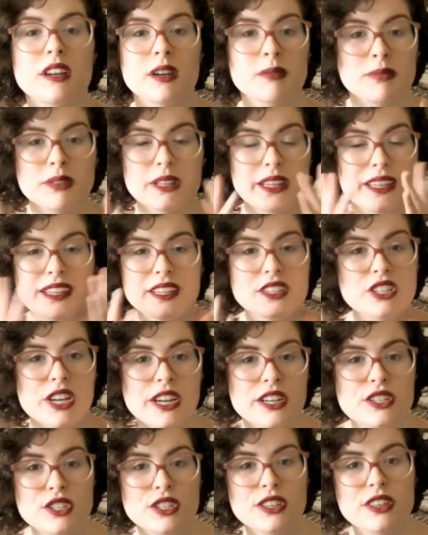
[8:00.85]
completely
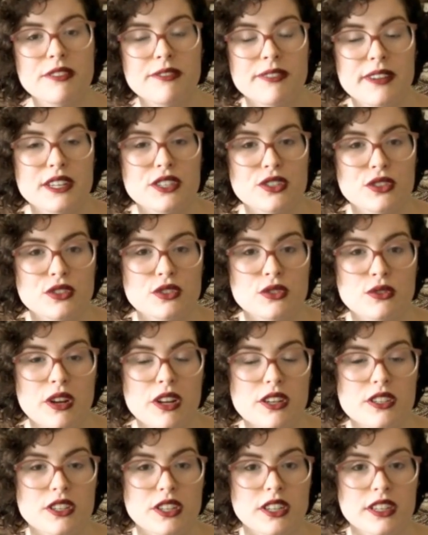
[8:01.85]
changing the facial
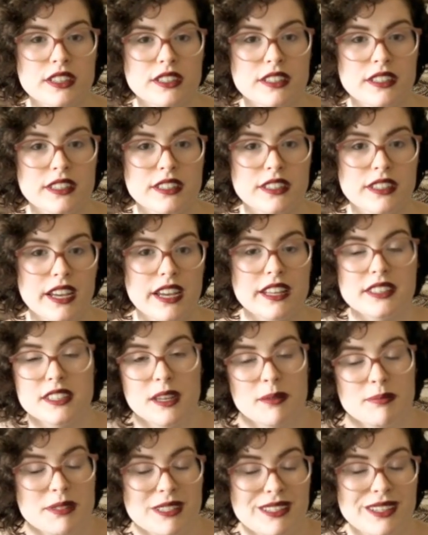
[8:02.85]
structure. It's
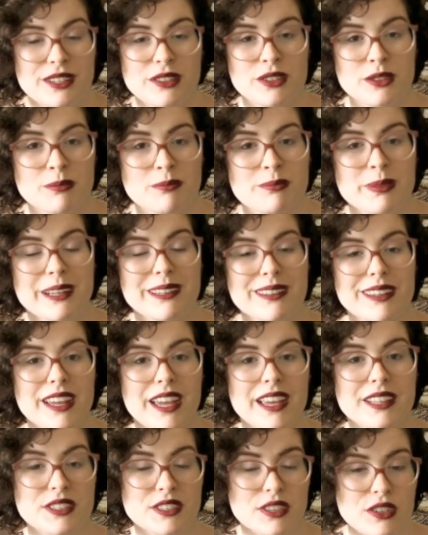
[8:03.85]
up to you, but
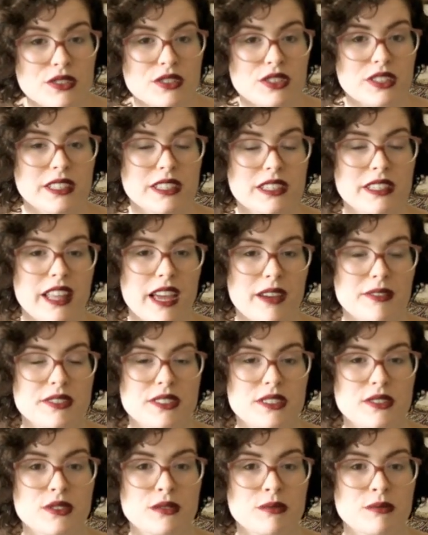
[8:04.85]
it's usually left
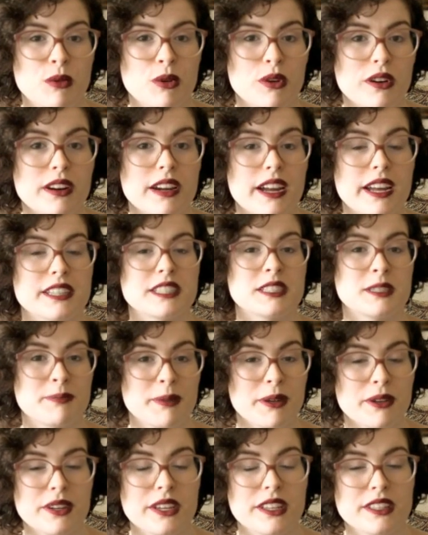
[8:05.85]
to more
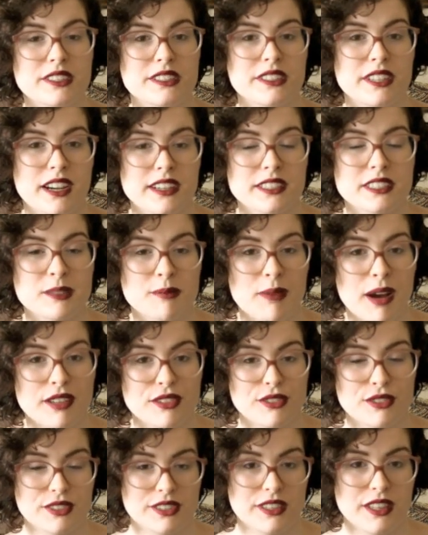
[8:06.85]
experienced
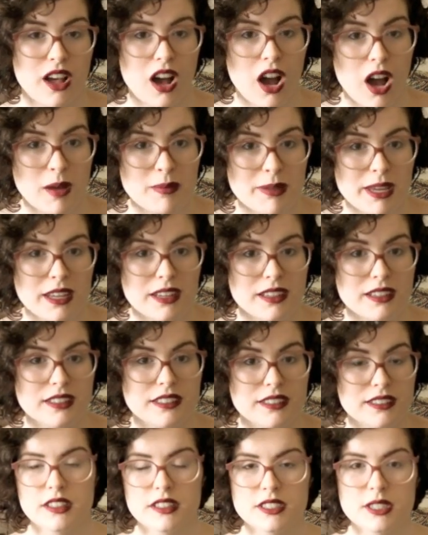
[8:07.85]
customizers in the hobby.
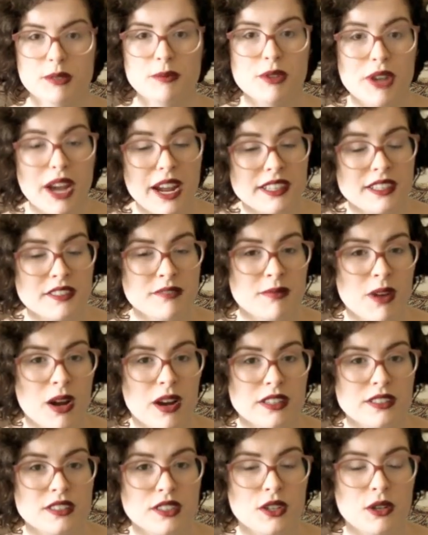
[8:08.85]
Subtractive
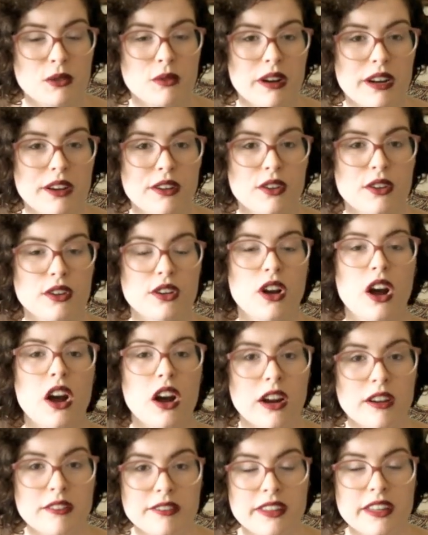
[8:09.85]
mods are where you're
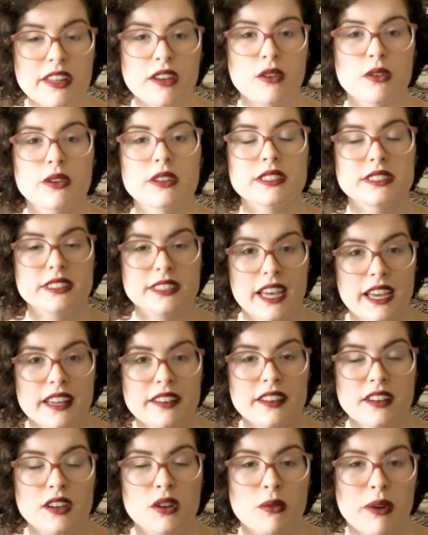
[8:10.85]
carving or
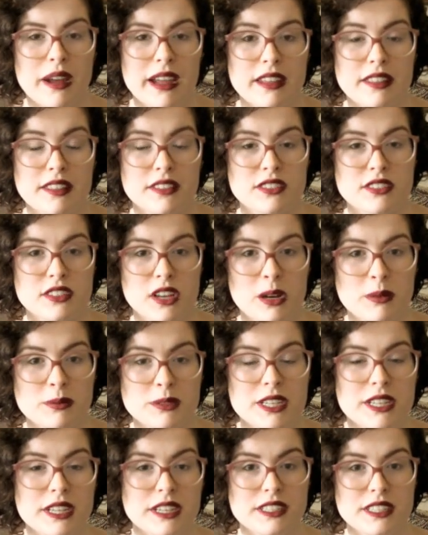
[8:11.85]
sanding away at the
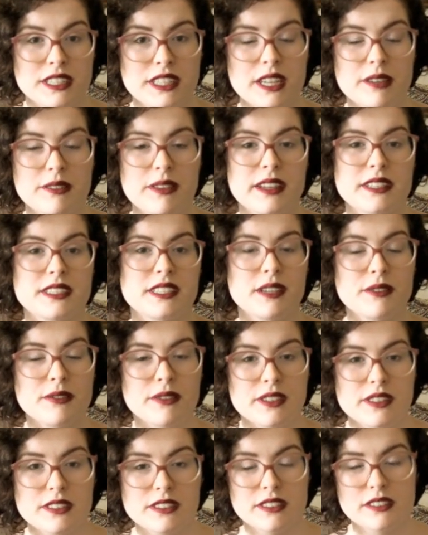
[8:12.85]
sculpt to give a
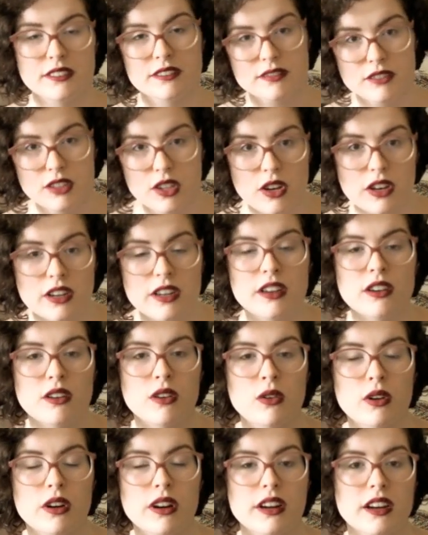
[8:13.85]
different look
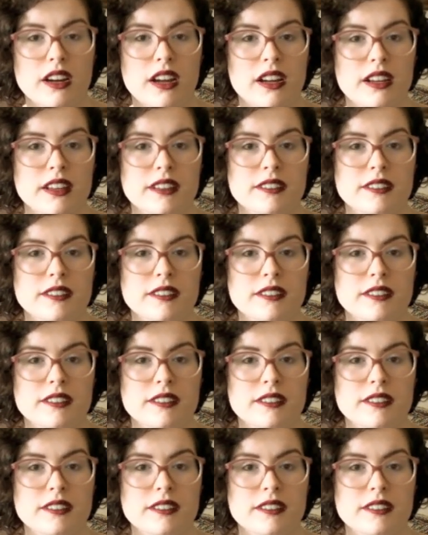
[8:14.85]
or